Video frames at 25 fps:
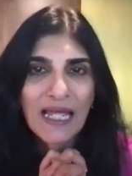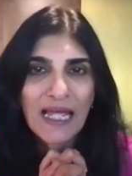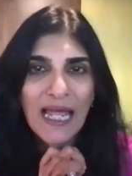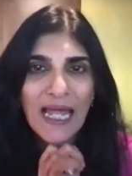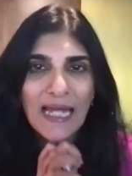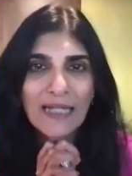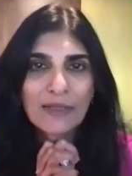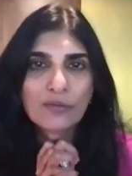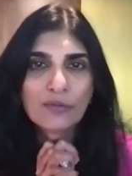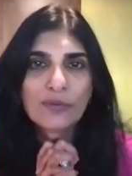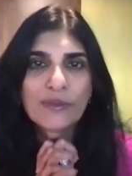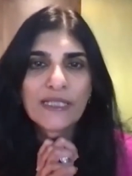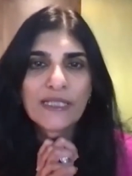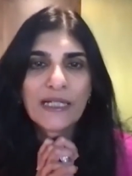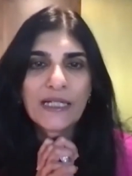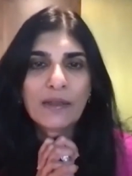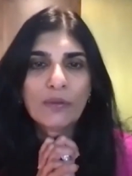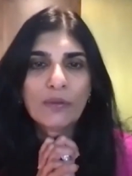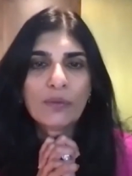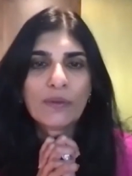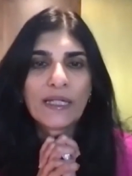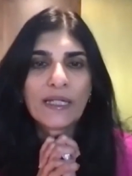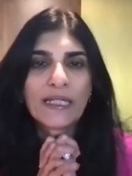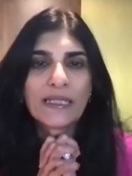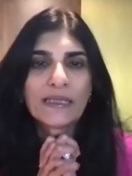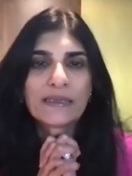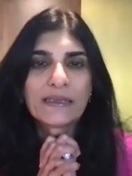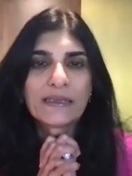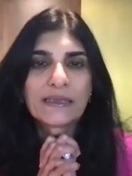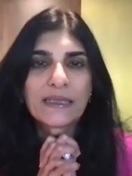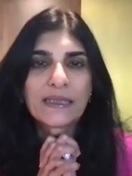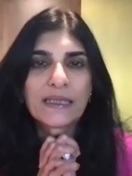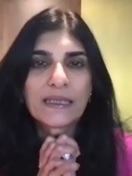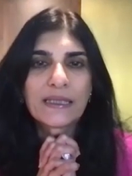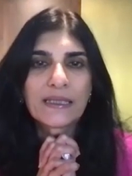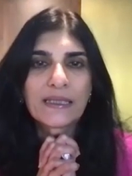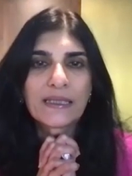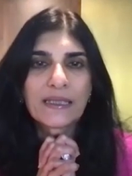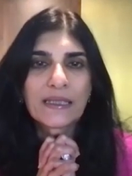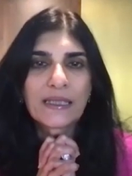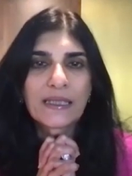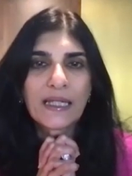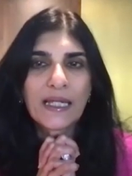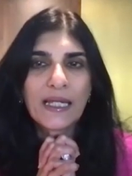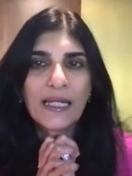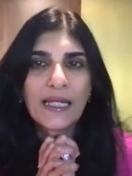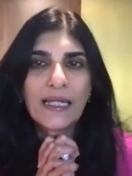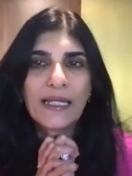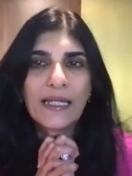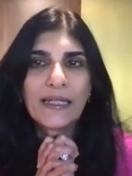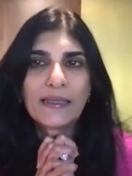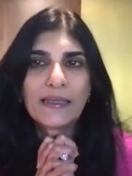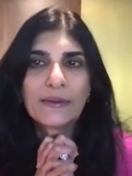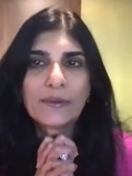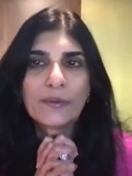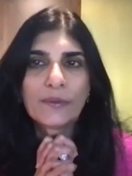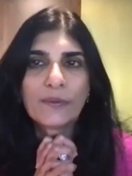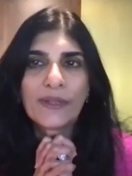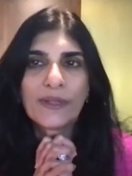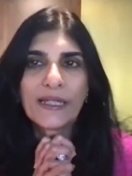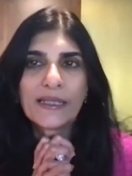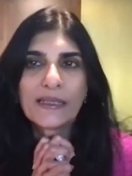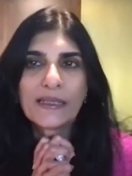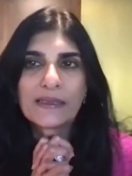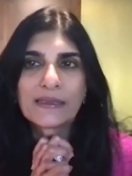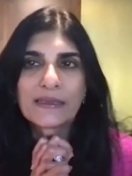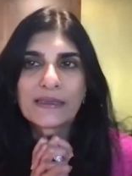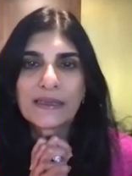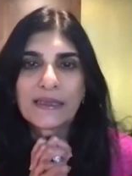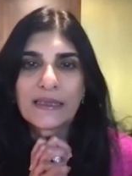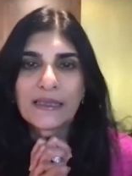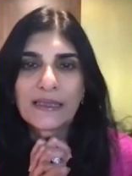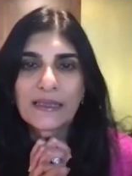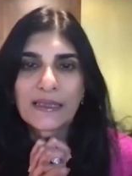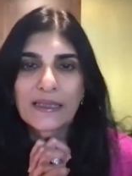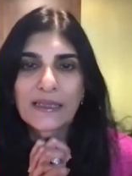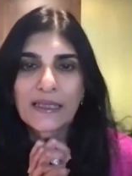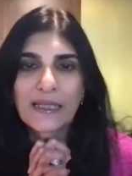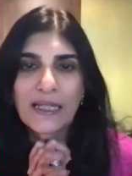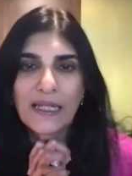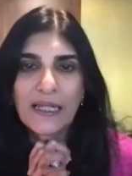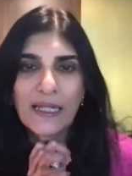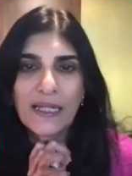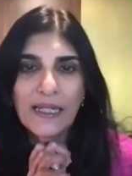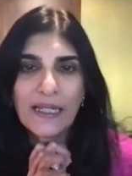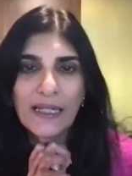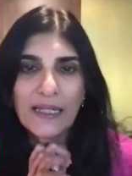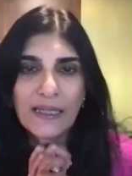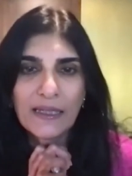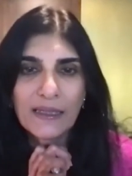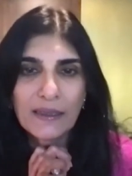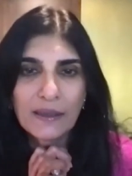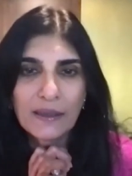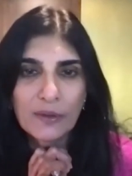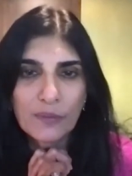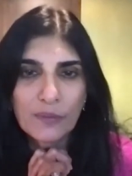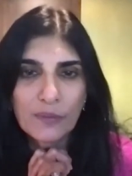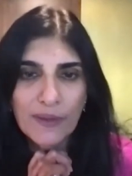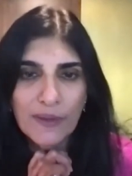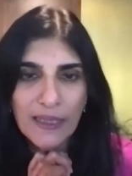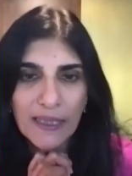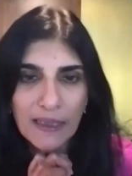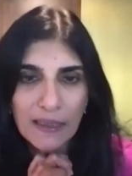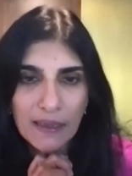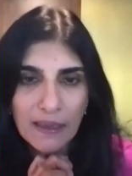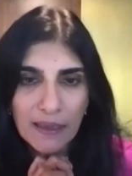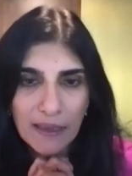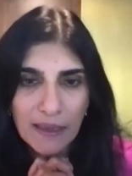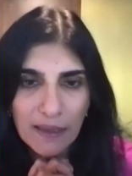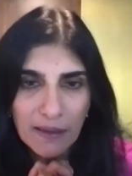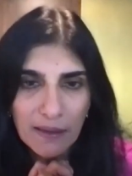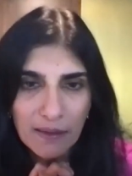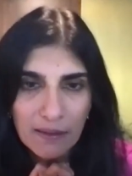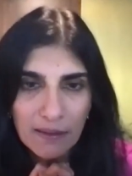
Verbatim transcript: And we are waiting and waiting and waiting.